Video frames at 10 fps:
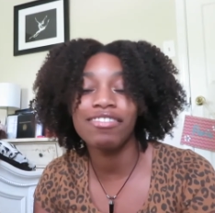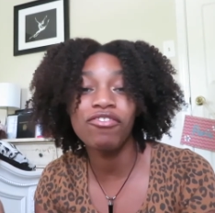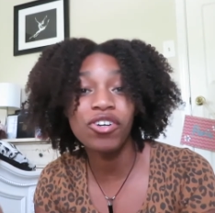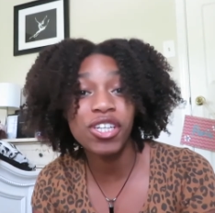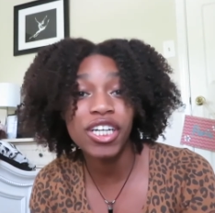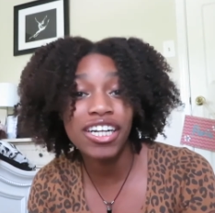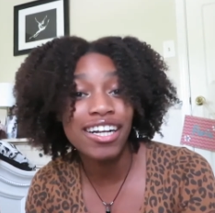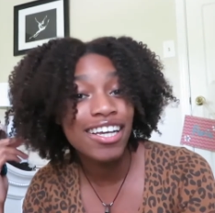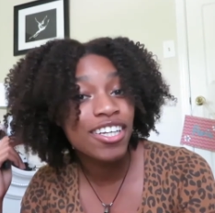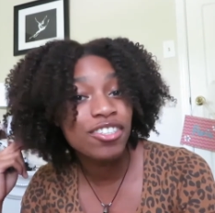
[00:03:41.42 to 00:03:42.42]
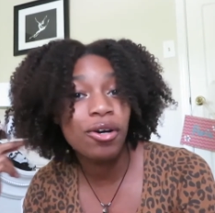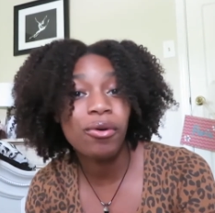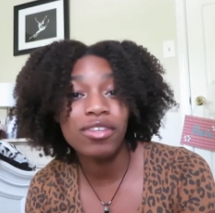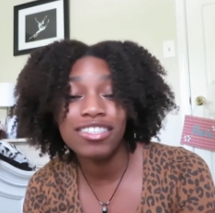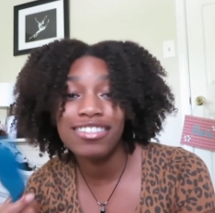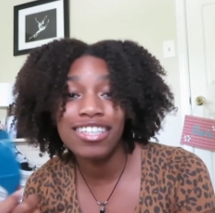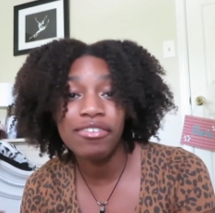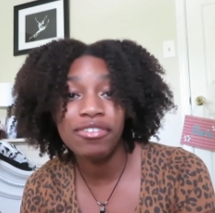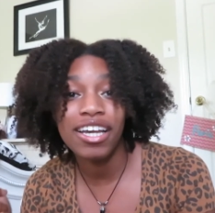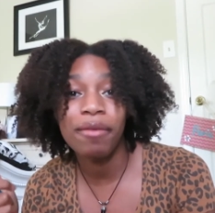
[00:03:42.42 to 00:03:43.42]
fuller. So this is
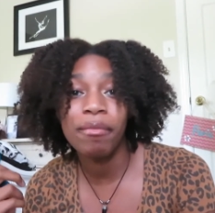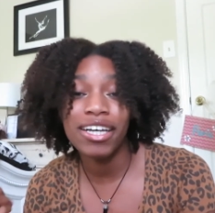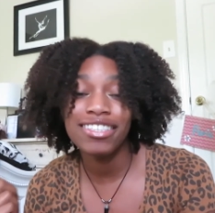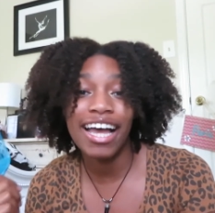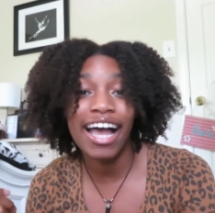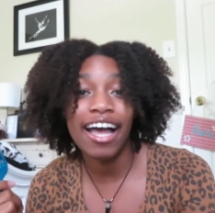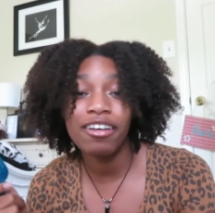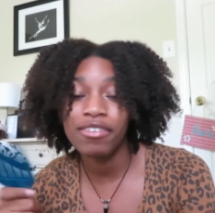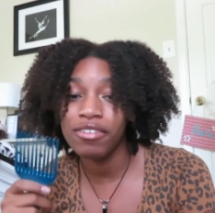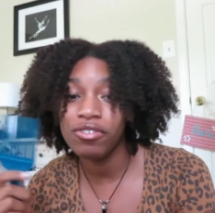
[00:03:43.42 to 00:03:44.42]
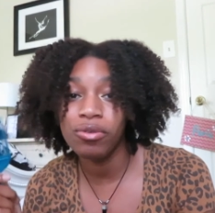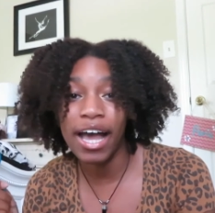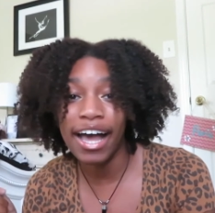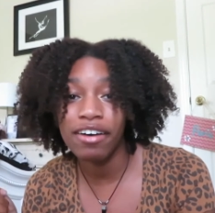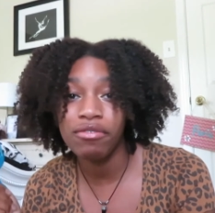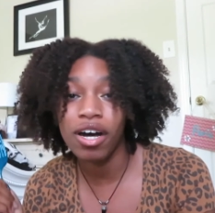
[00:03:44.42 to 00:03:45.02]
definitely a must-have if you have